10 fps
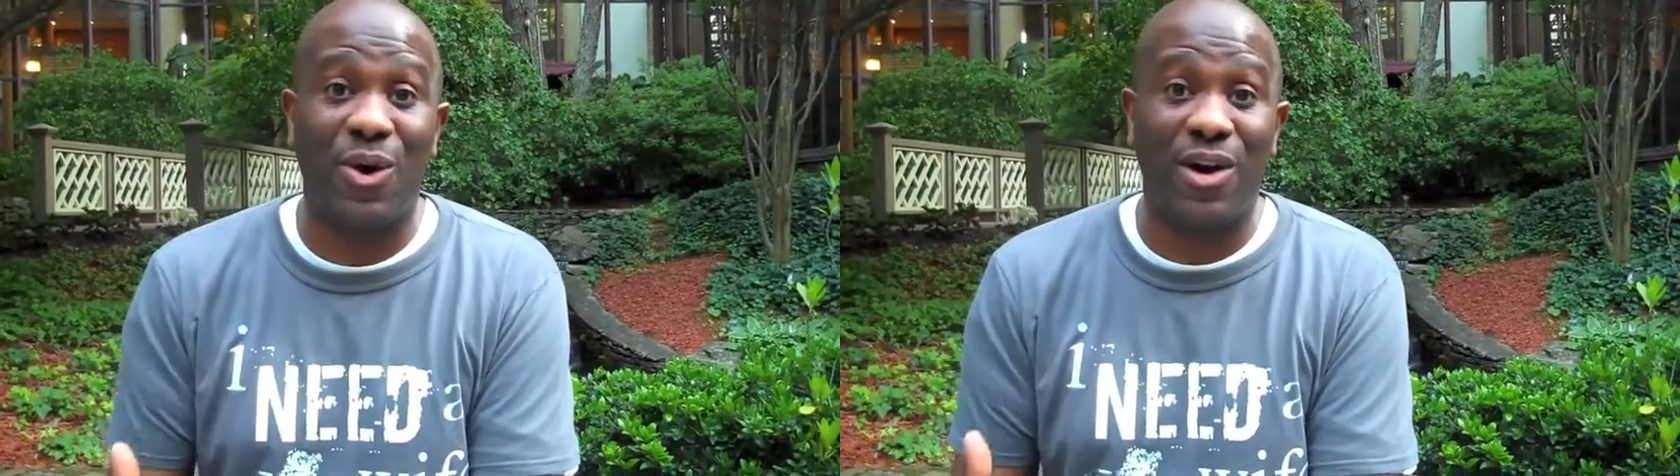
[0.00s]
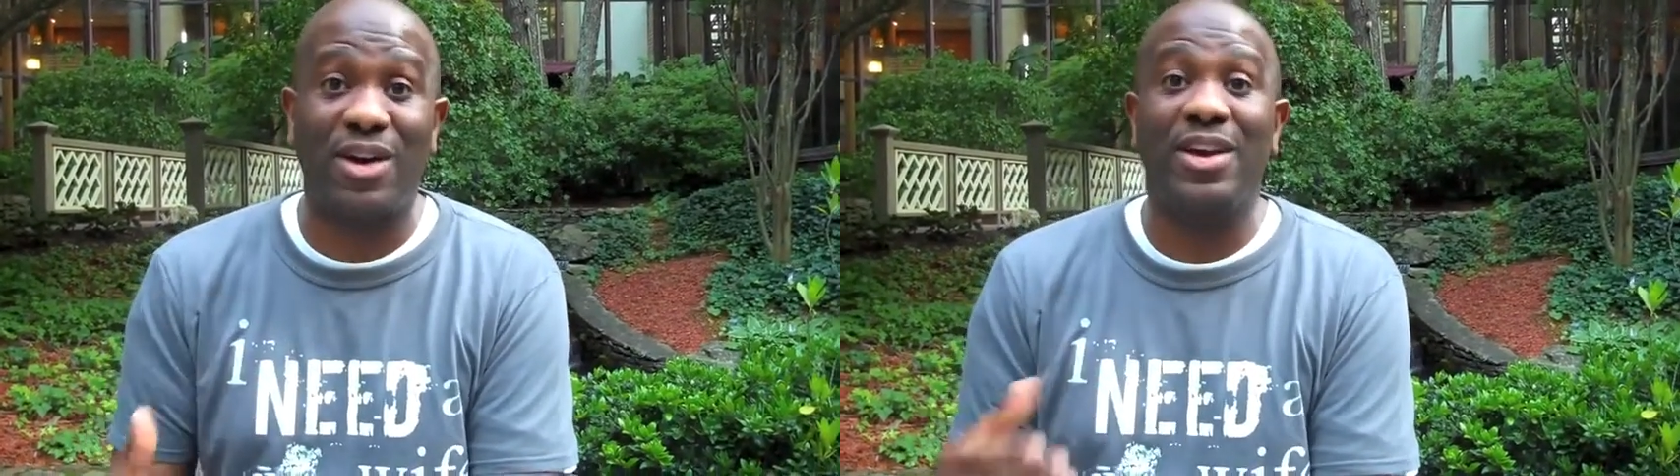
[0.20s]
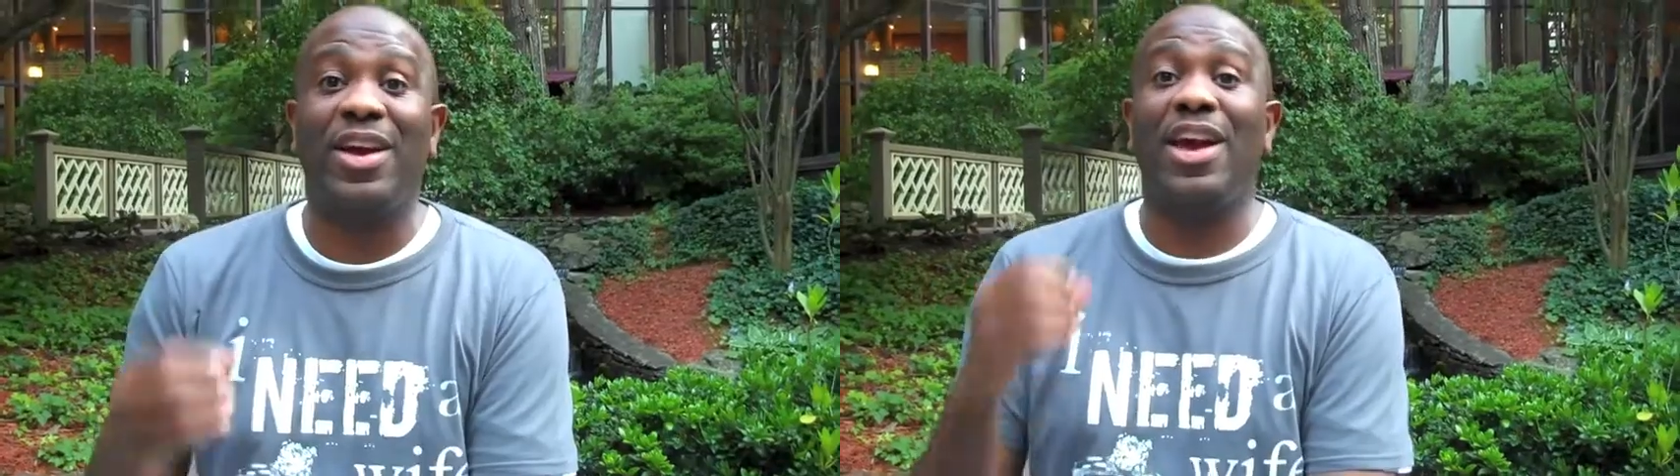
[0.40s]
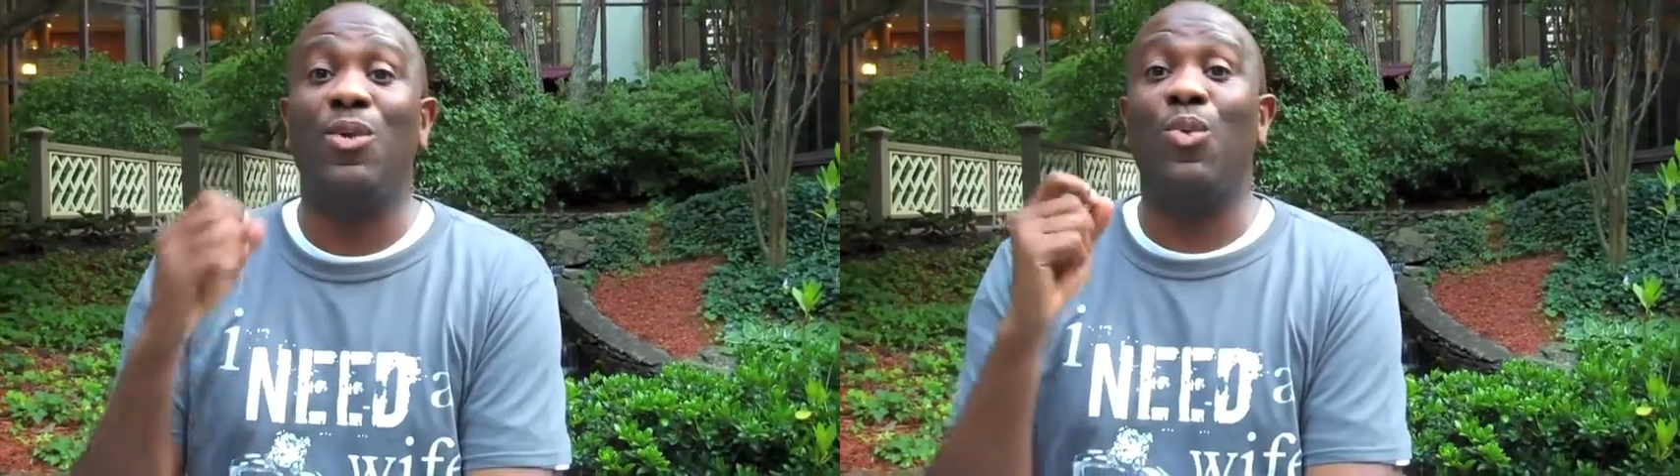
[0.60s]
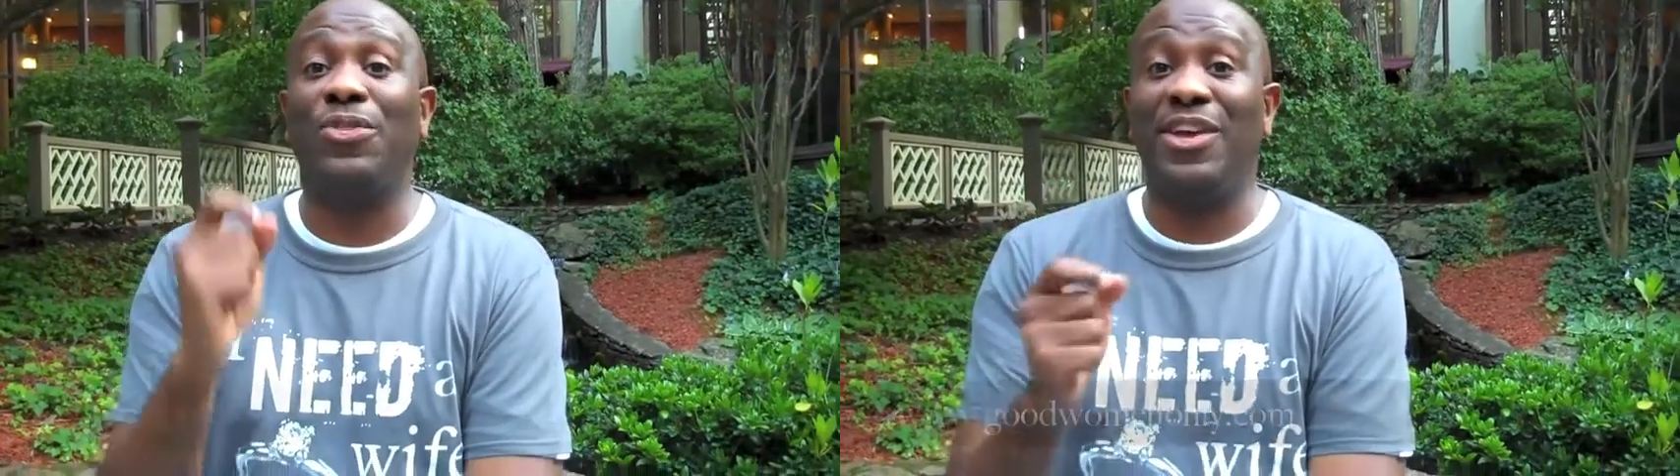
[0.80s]
are
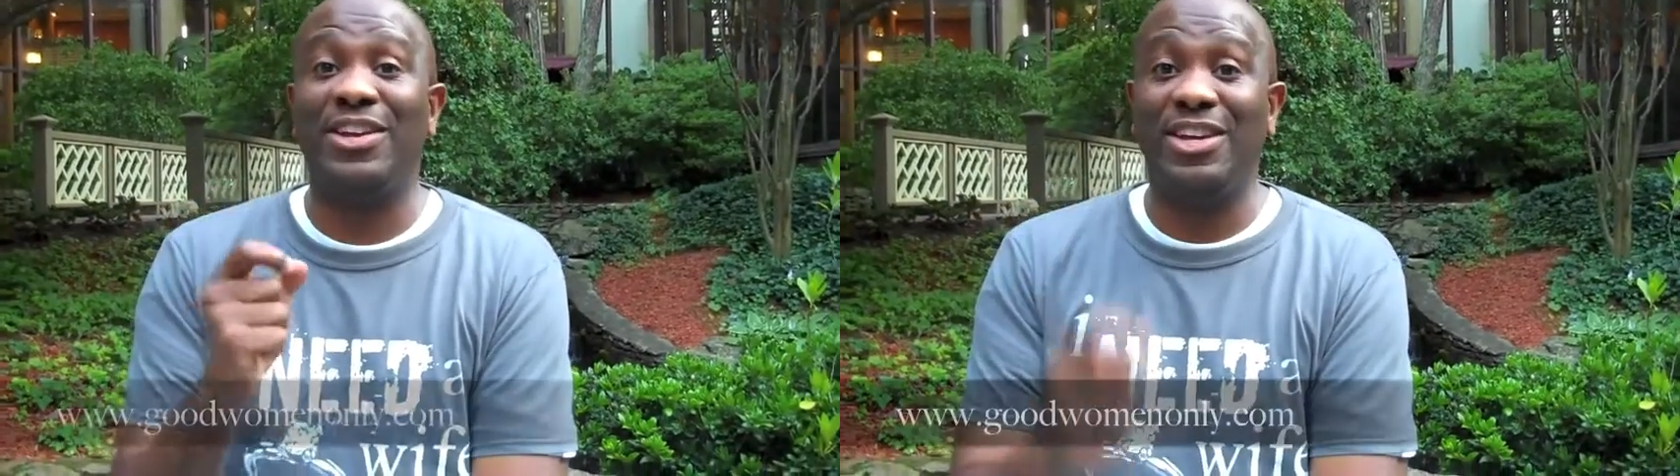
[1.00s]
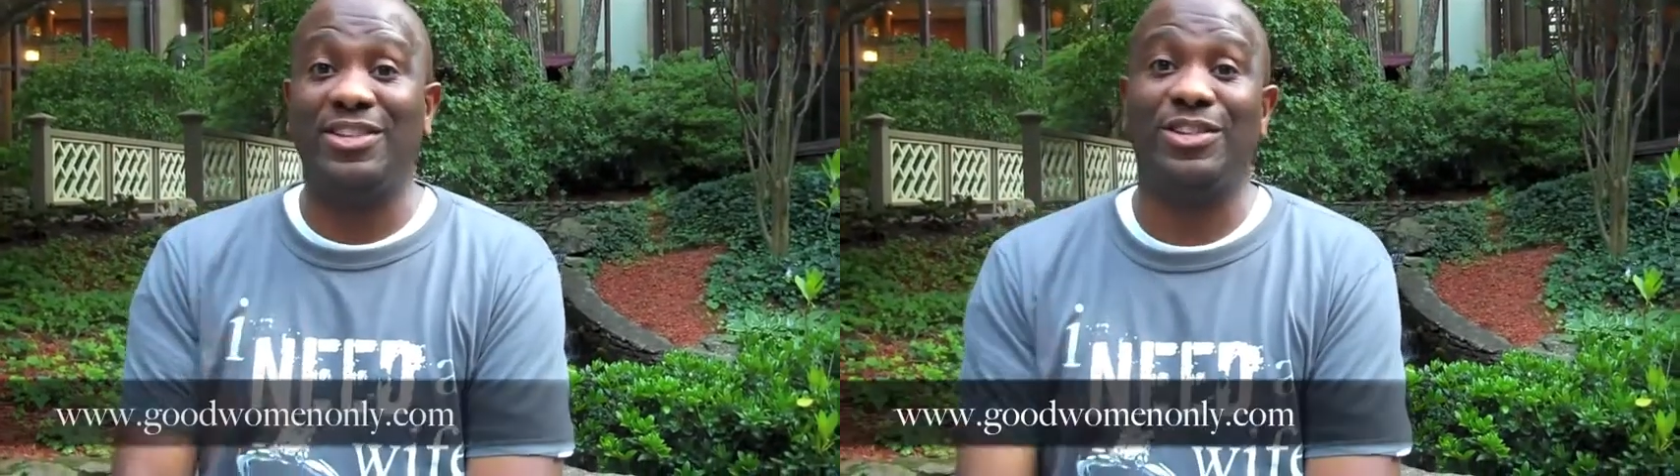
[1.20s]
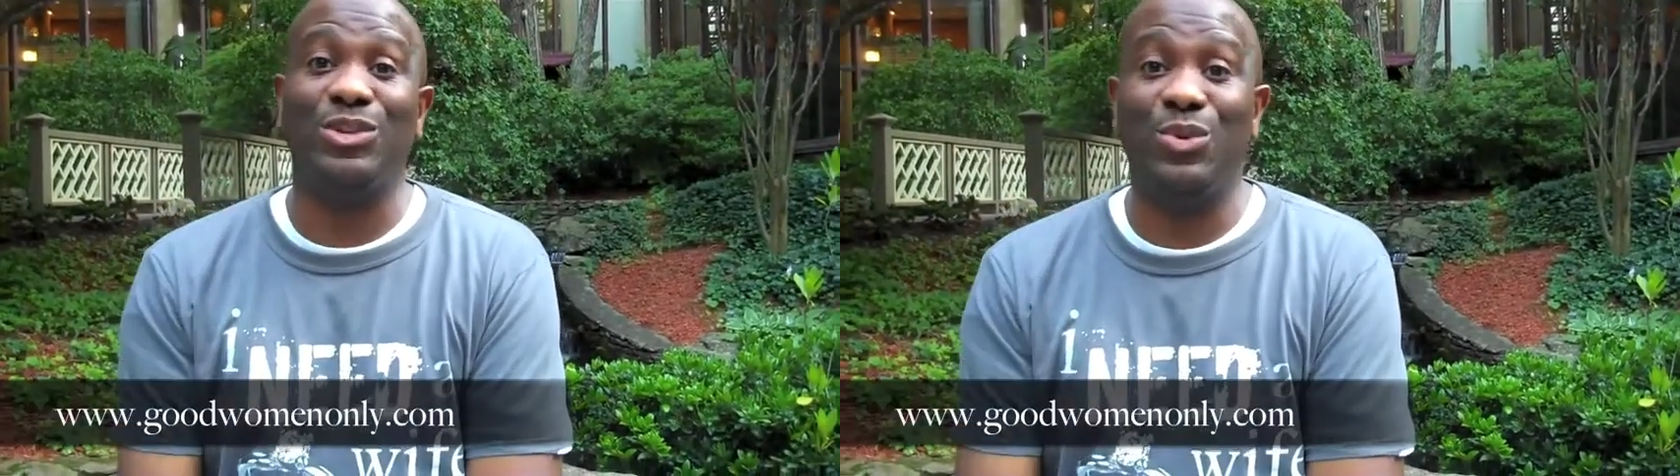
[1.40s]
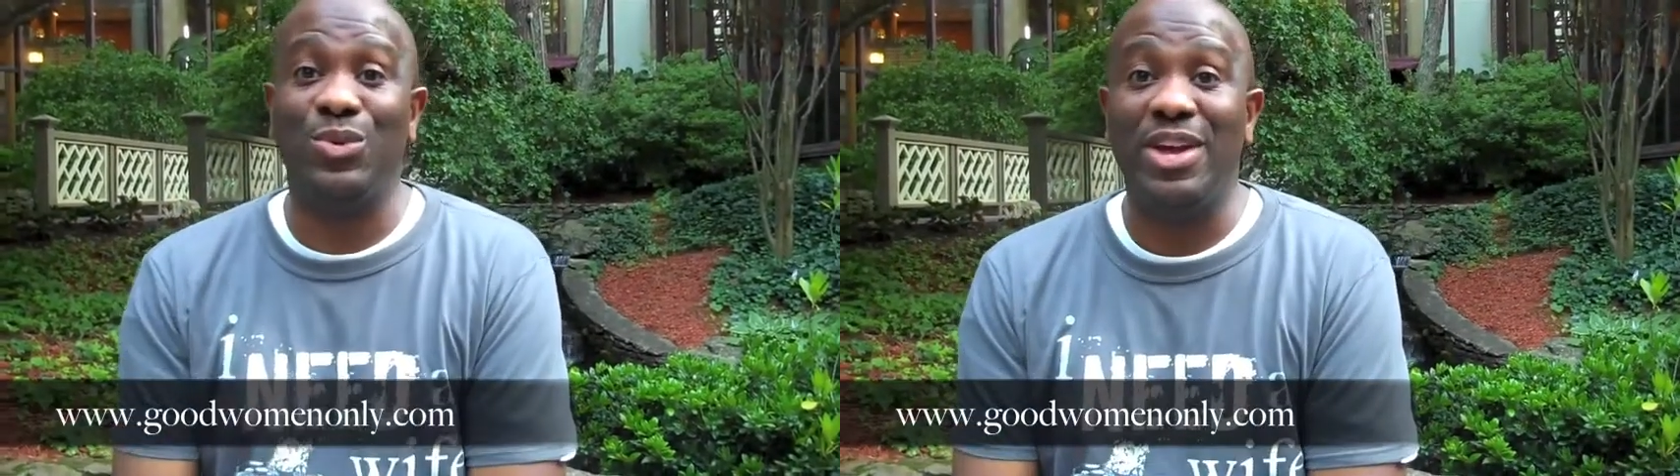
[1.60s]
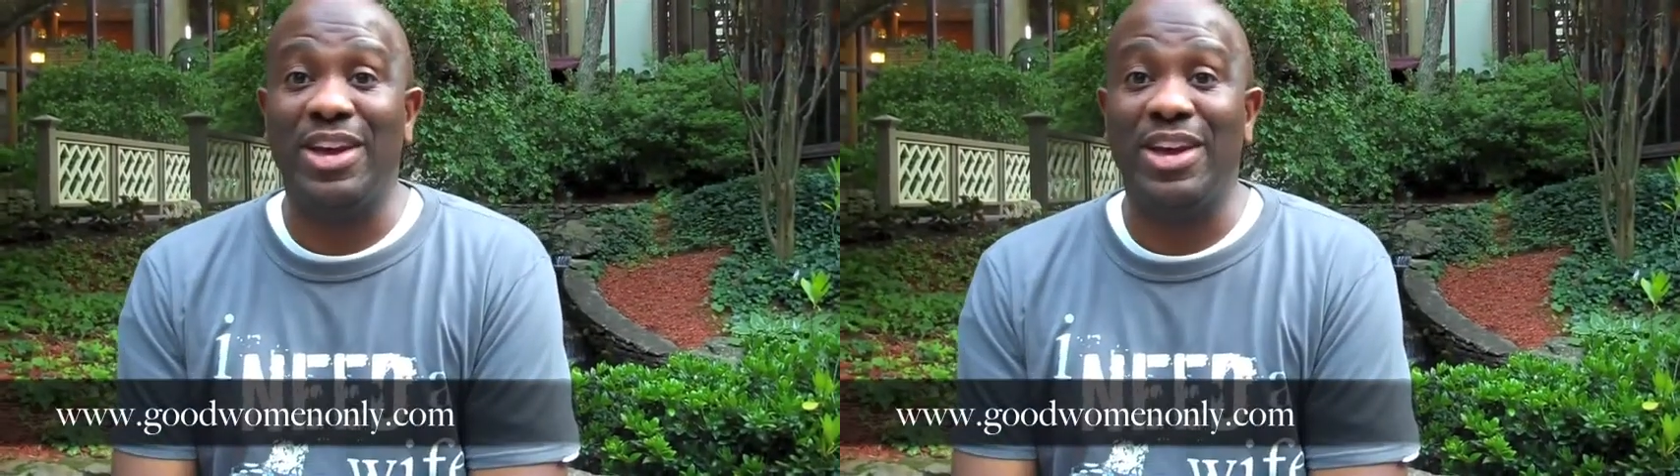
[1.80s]
and what they need to do